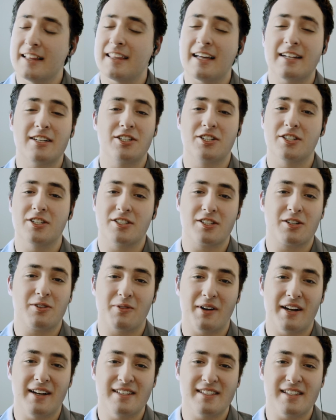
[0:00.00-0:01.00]
That's just
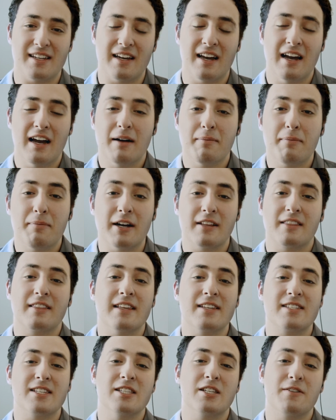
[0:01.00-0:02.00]
crazy. But
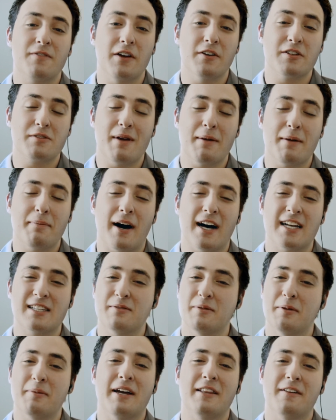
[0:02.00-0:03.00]
this interview is made
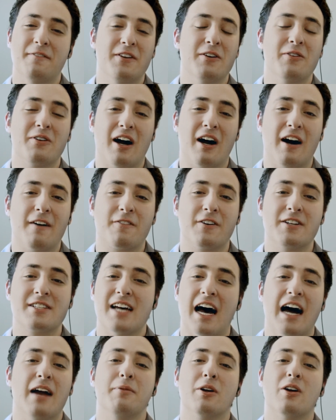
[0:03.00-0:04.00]
possible by the View Conference.
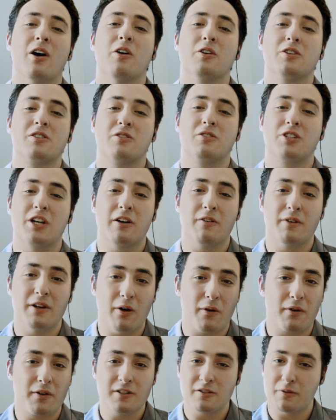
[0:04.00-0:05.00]
I'm your host, Jerry
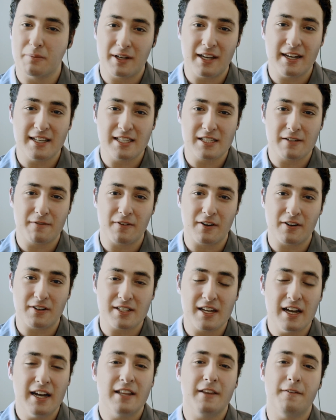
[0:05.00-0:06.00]
Orrs from Kids
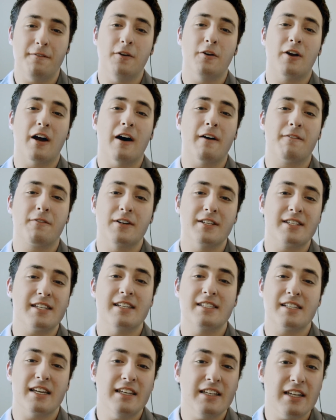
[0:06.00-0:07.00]
First. The View Conference
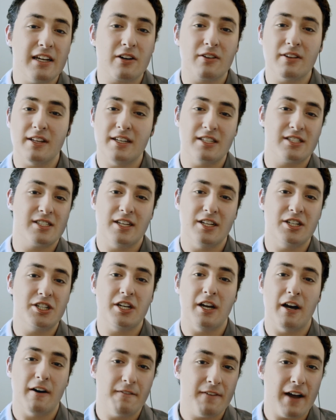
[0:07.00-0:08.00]
is a yearly
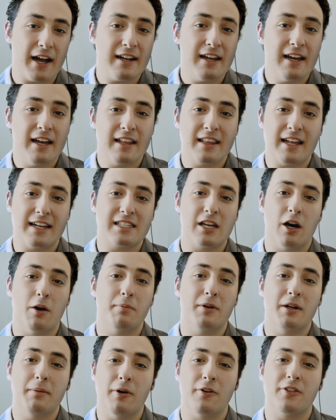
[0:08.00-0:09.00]
CG event that is
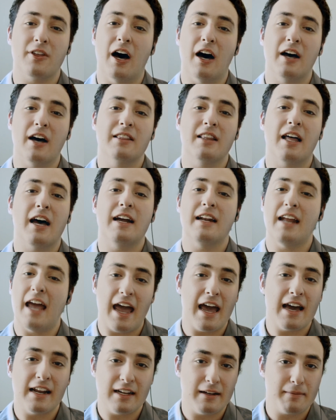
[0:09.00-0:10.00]
happening both online
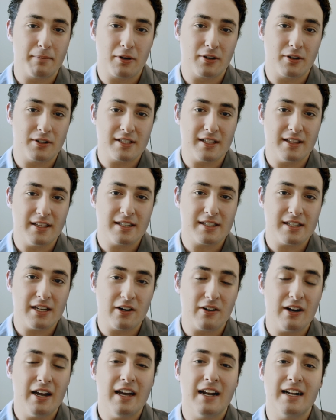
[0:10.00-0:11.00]
and in person this
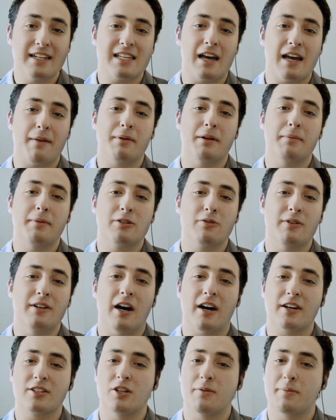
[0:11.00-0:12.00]
year. It is happening
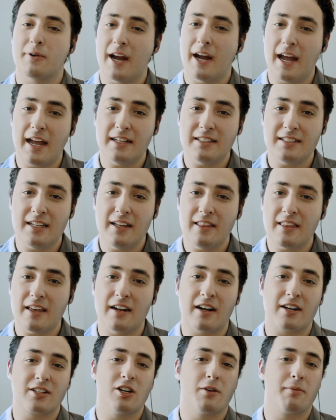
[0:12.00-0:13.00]
between October 18th
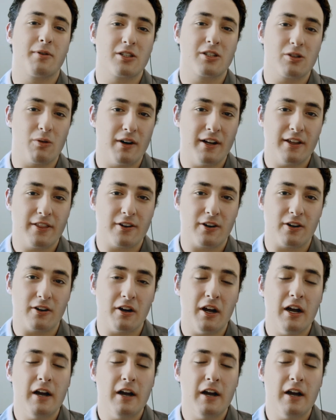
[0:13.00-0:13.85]
and October 23rd.